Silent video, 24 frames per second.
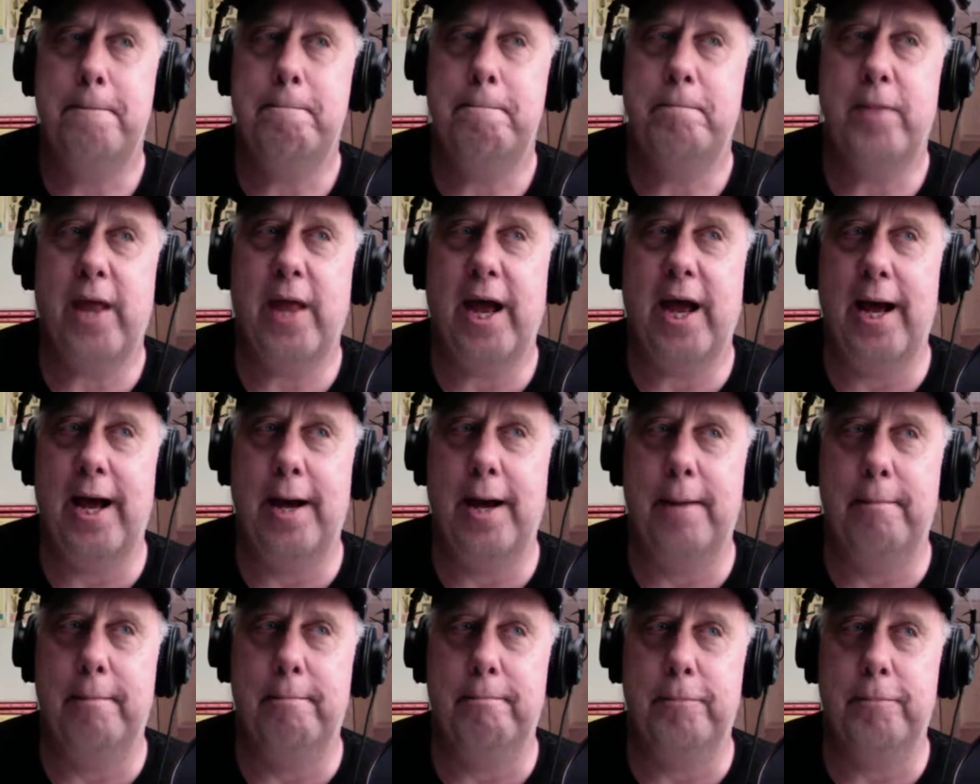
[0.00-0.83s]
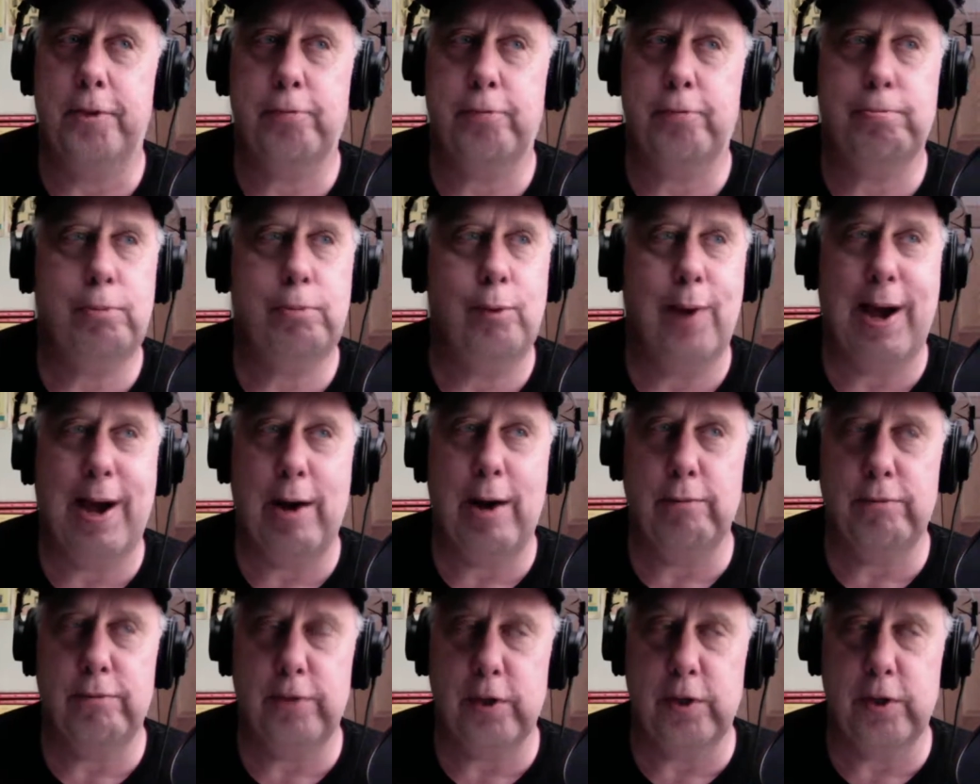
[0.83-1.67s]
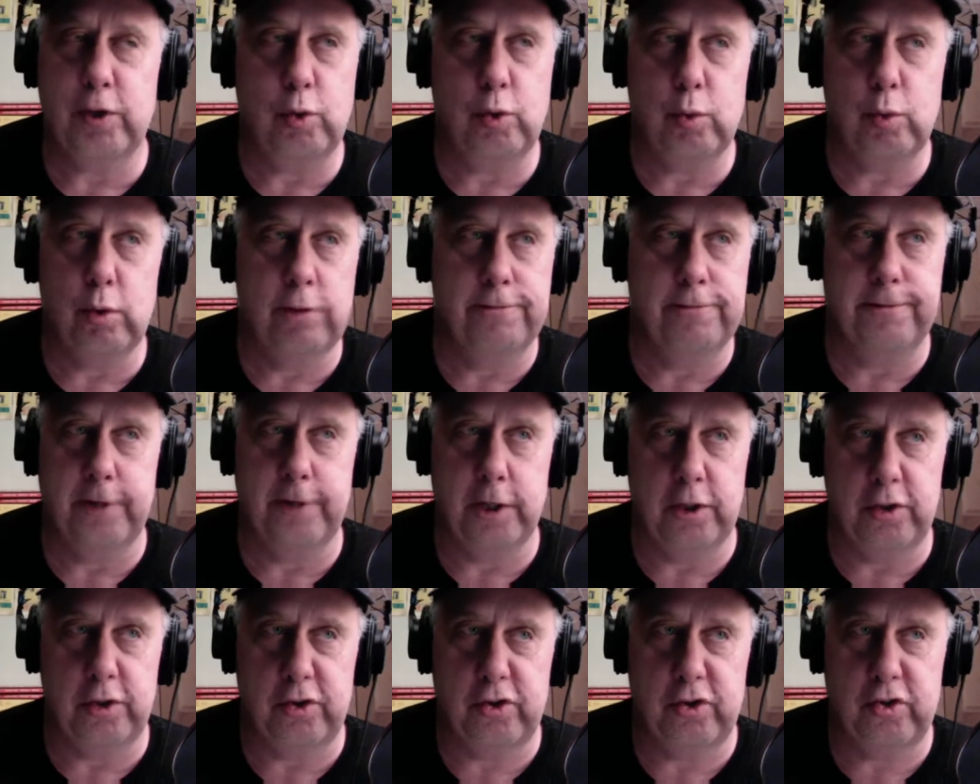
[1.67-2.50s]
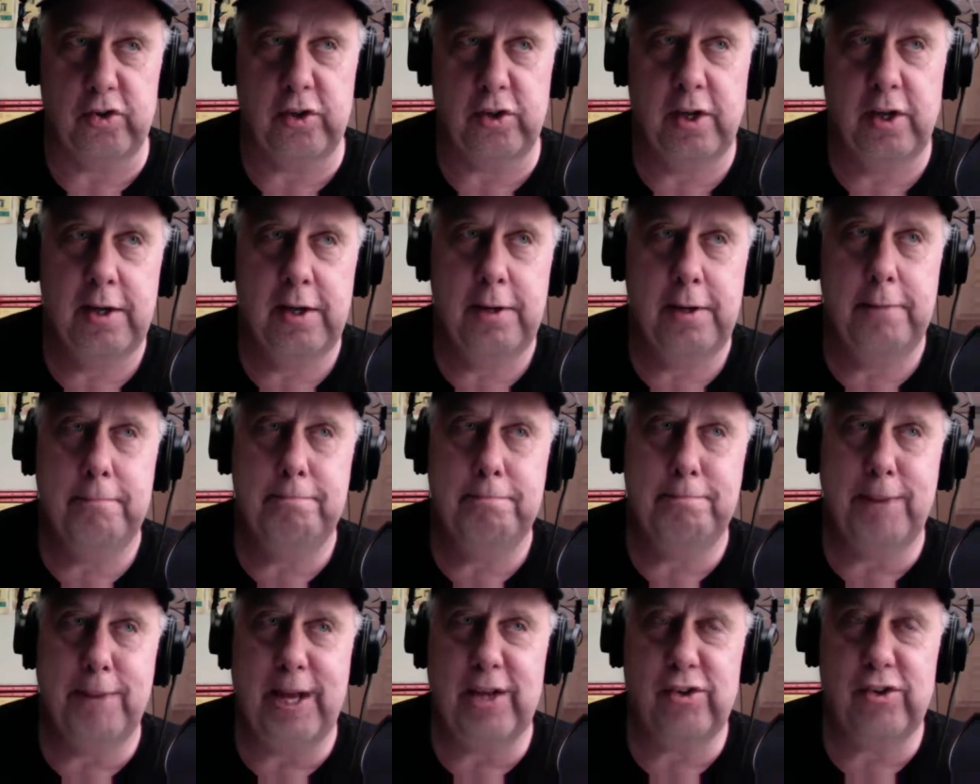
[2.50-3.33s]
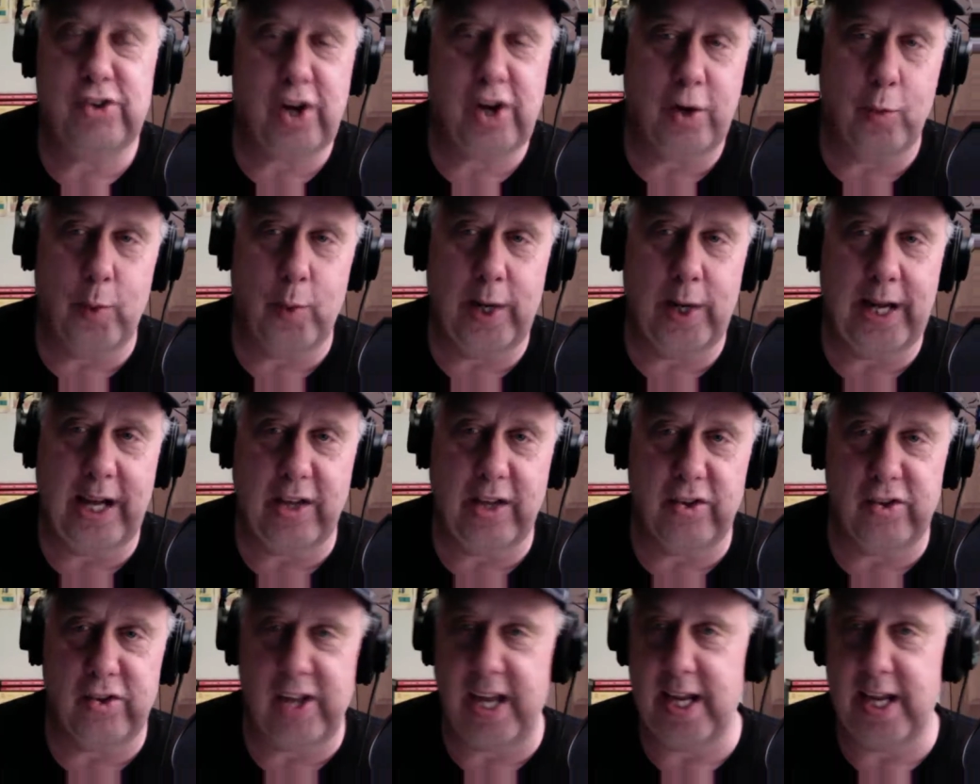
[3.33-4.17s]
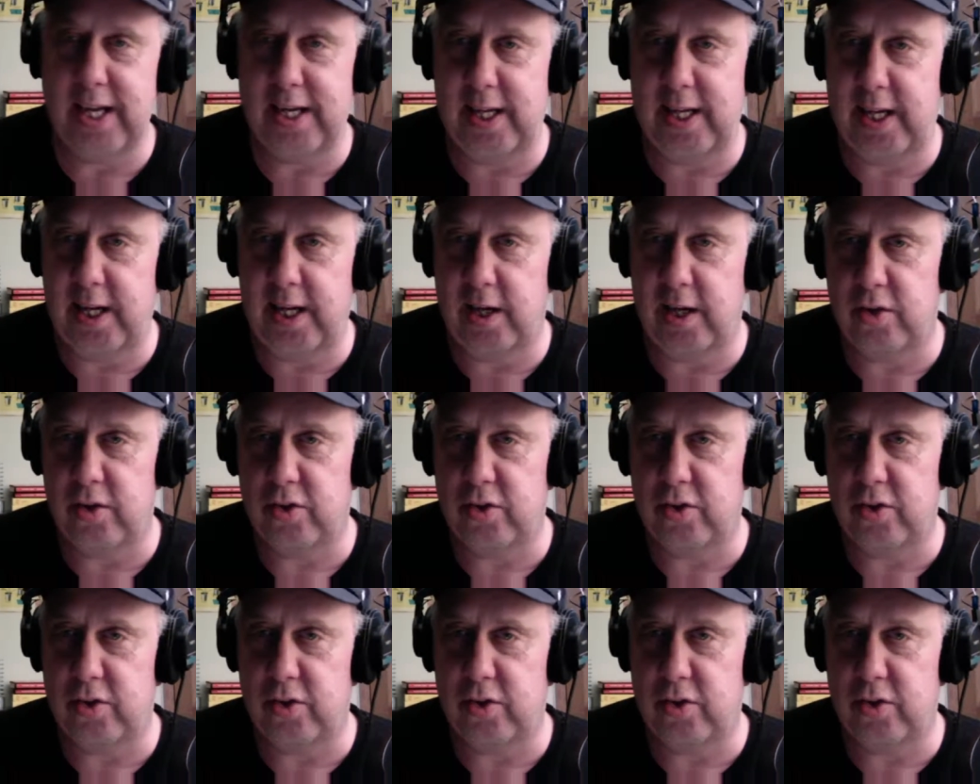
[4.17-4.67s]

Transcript: throughout the Googleverse based on what I say in here.